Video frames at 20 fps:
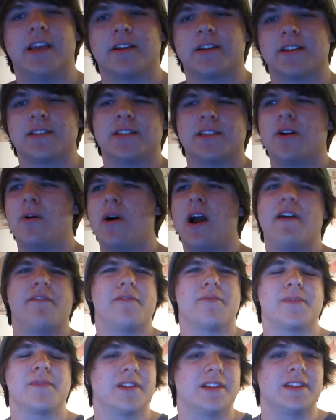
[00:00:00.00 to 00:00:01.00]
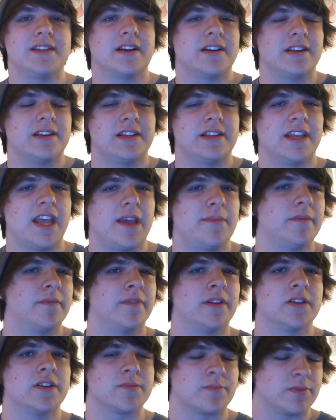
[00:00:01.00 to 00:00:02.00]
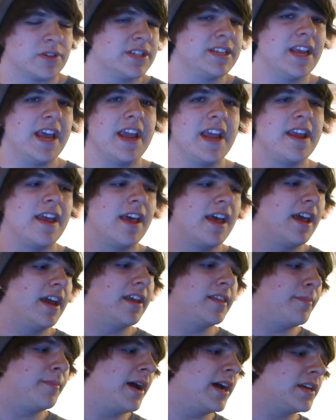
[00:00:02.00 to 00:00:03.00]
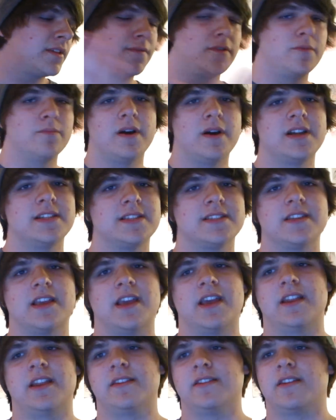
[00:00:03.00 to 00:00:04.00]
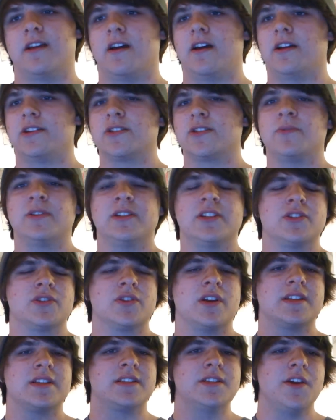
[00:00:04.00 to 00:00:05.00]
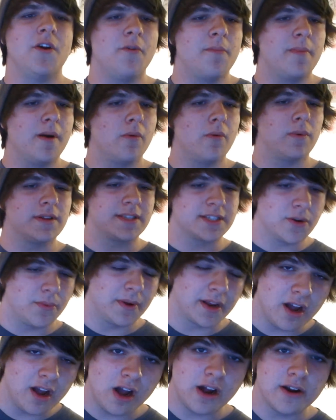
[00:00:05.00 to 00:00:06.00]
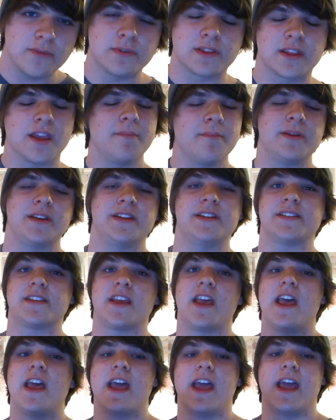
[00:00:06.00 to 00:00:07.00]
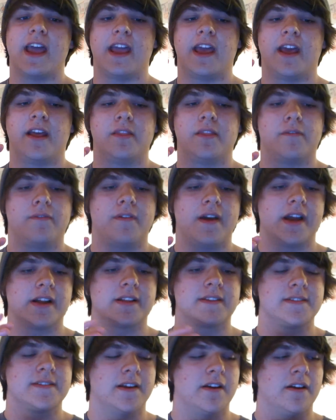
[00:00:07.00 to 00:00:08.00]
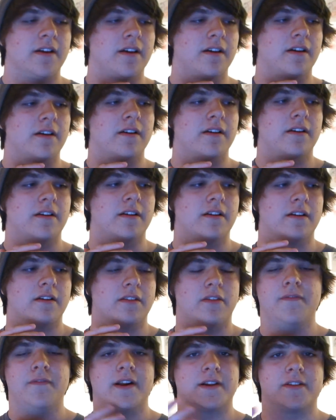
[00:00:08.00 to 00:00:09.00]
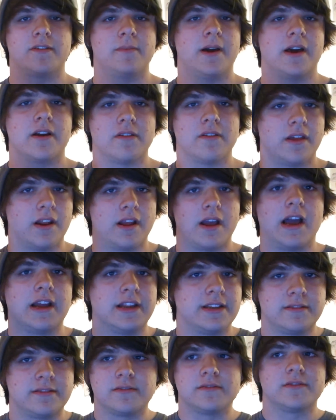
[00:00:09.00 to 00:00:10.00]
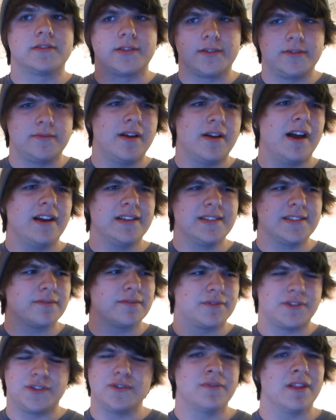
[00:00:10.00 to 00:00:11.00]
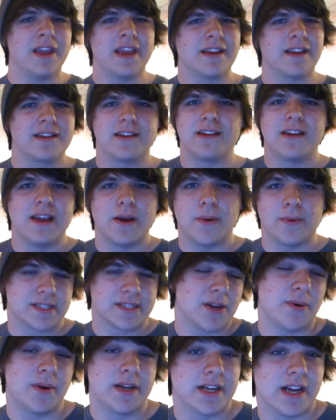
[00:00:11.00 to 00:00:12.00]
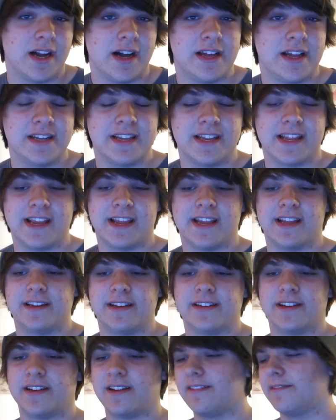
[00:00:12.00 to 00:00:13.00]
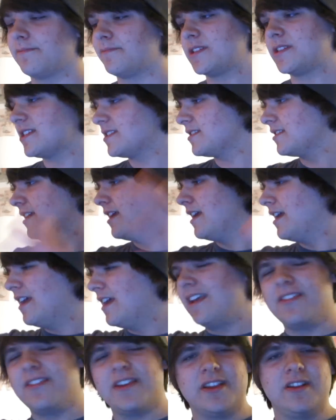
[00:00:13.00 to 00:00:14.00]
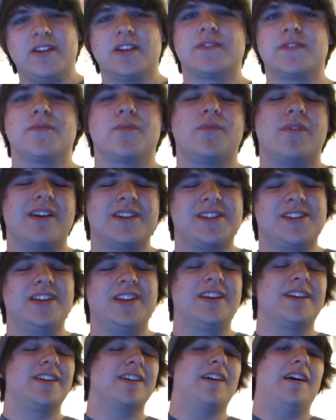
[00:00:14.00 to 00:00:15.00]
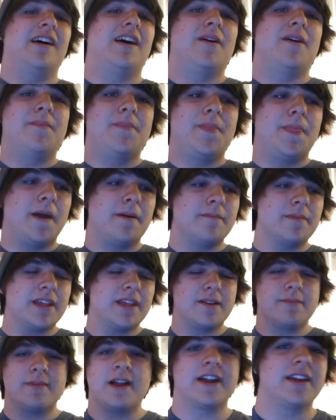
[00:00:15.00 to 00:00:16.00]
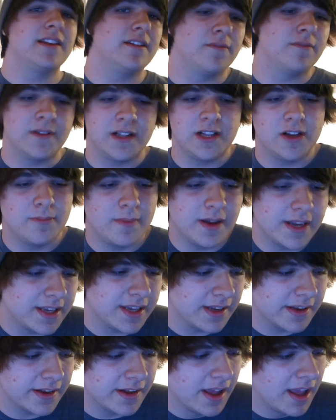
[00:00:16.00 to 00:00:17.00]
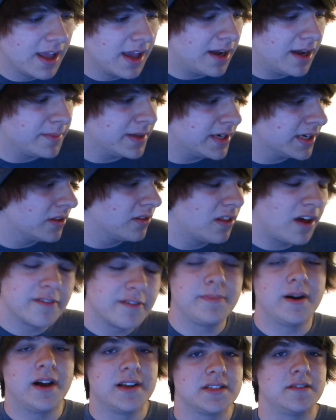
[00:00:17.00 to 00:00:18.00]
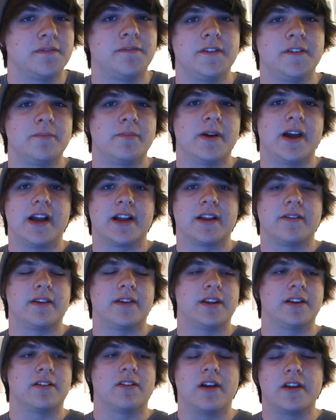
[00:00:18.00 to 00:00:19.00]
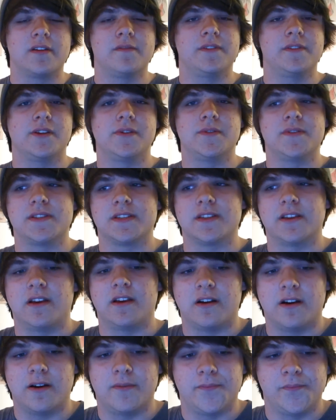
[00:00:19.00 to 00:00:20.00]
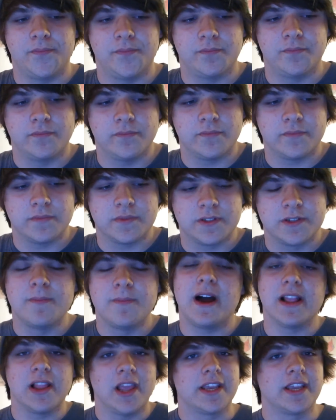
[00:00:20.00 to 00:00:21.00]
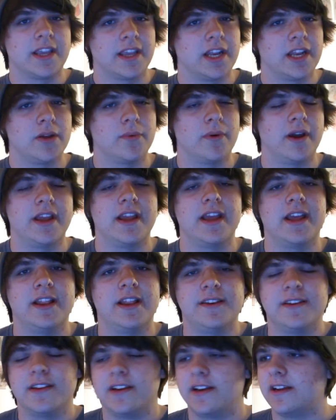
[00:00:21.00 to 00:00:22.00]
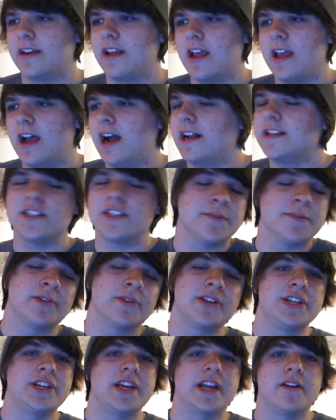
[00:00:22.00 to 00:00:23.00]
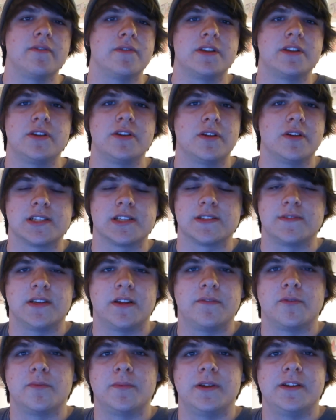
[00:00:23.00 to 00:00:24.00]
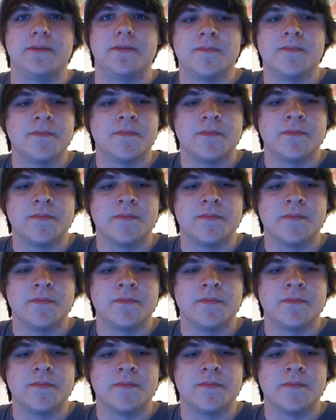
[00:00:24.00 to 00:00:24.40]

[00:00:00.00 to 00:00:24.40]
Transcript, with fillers: And Because, you know, I haven't really done any gaming videos per se in the past few months, and uh, I just want to let you guys know about what's going on with companies and the fact, uh, the fact of the matter that I do not or do like what's going on and uh, just thank you guys for watching. Um, I'm getting back into video making. I'm getting a lot of positive feedback. I'm getting a lot of views. Um, to my liking anyway. And uh, I just appreciate everything you guys have done for me,